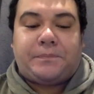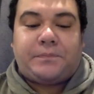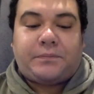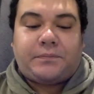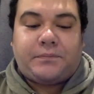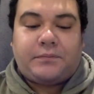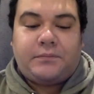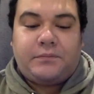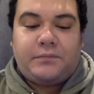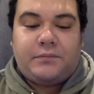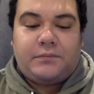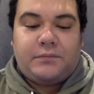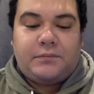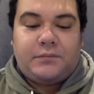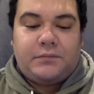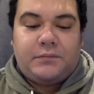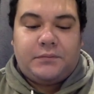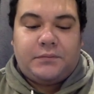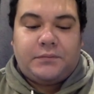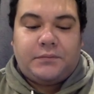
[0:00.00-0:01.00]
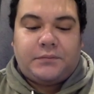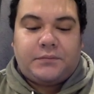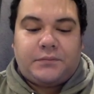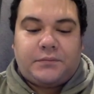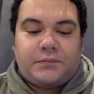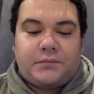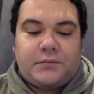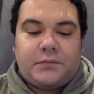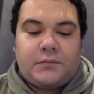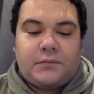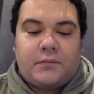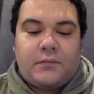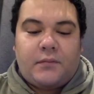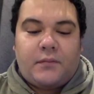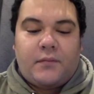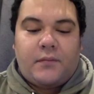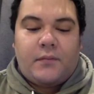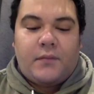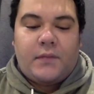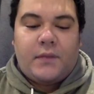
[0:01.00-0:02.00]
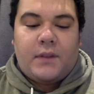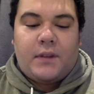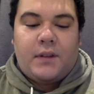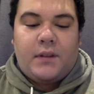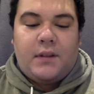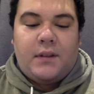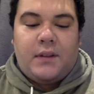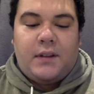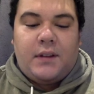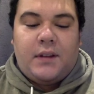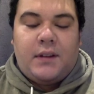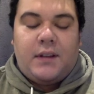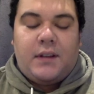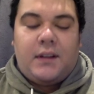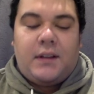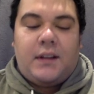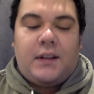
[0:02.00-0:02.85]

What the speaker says: (silence)